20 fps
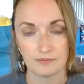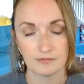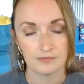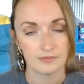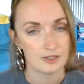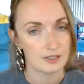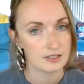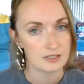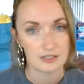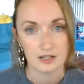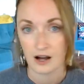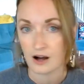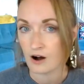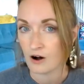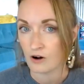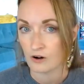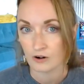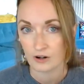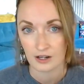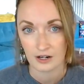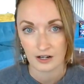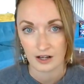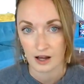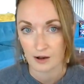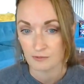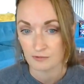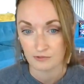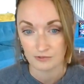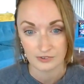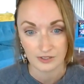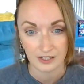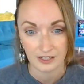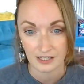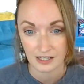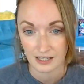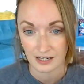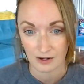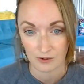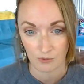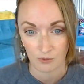It's not all going to come flooding
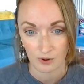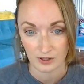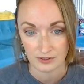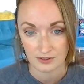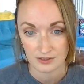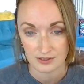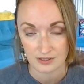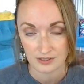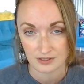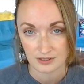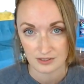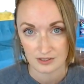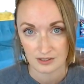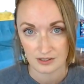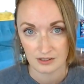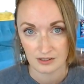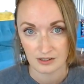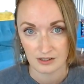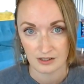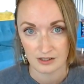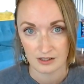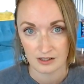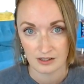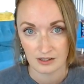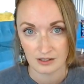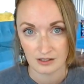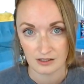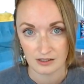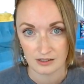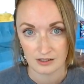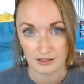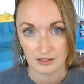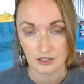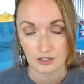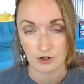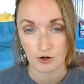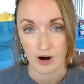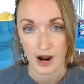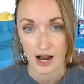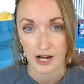in at once. It's a
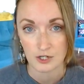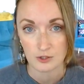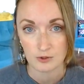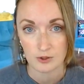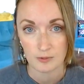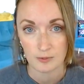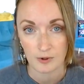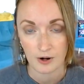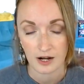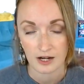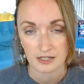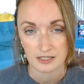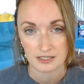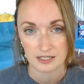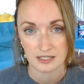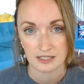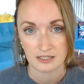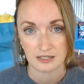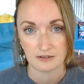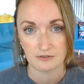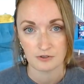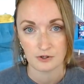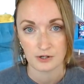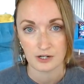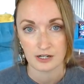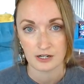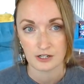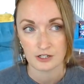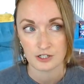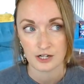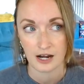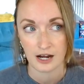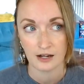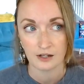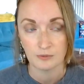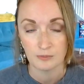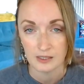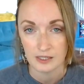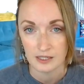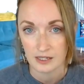gradual process of your inner
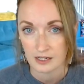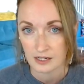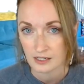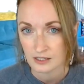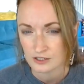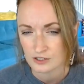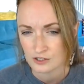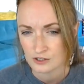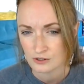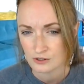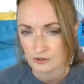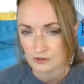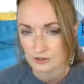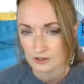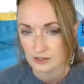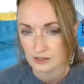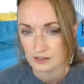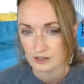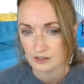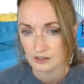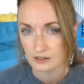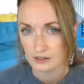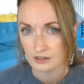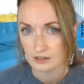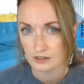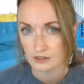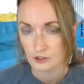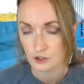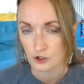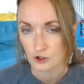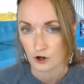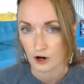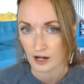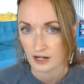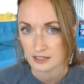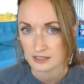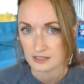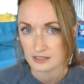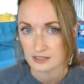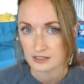child beginning to
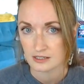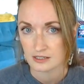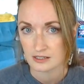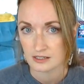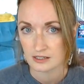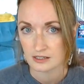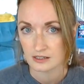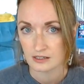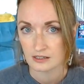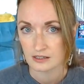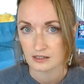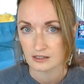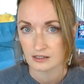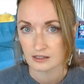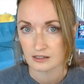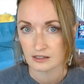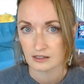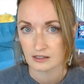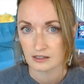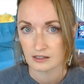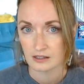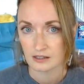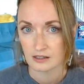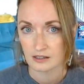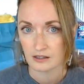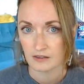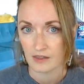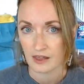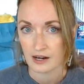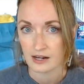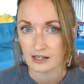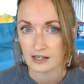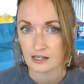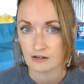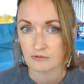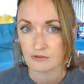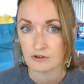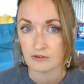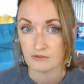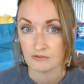trust that it can
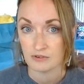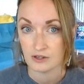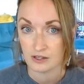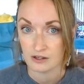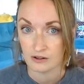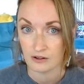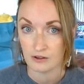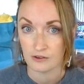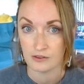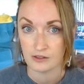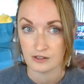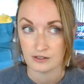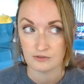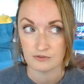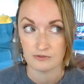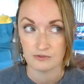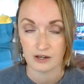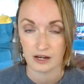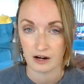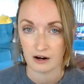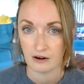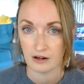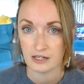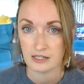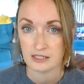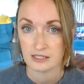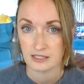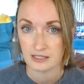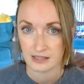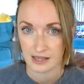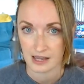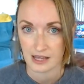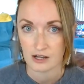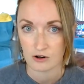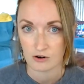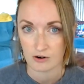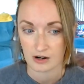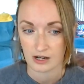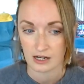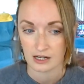reveal these very
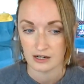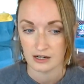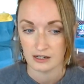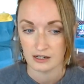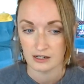sacred